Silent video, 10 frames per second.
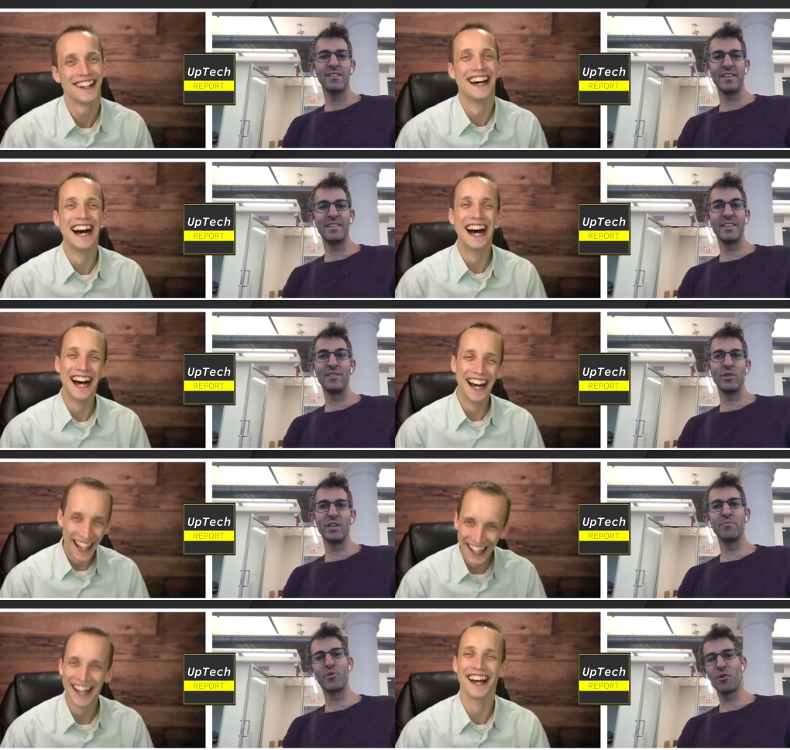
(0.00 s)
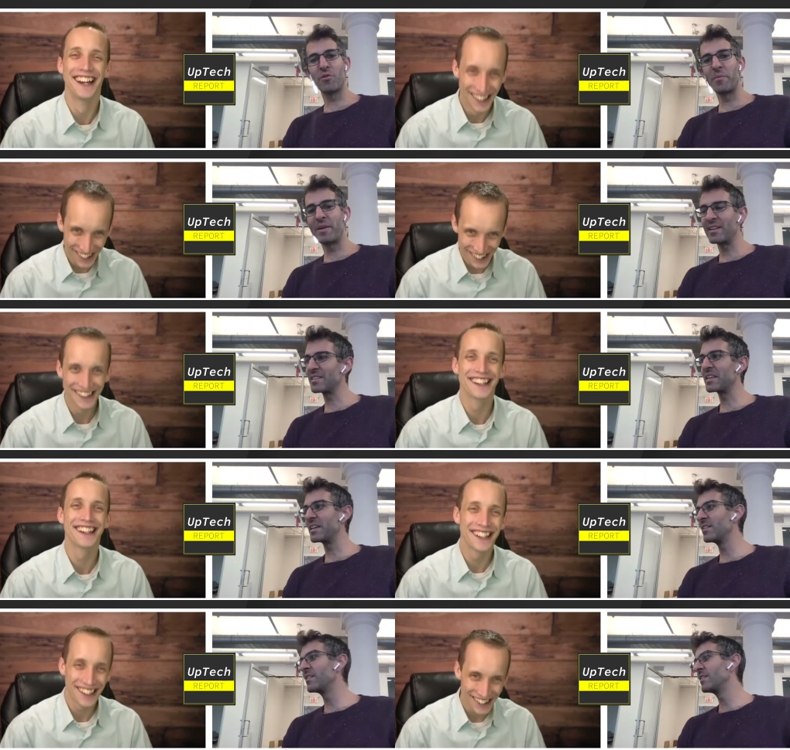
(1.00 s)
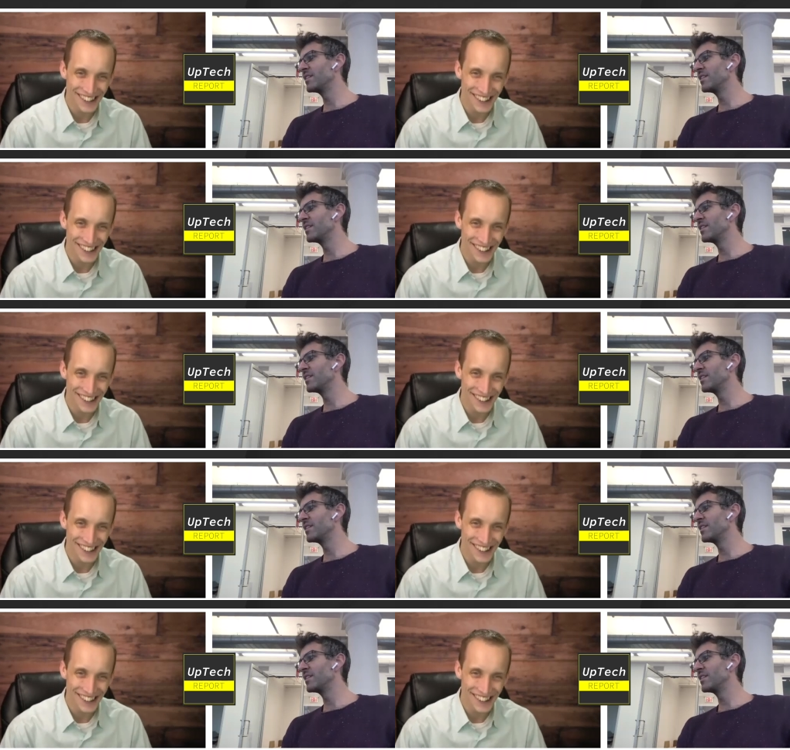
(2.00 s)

Speaker 1: I didn't do any programming as a kid.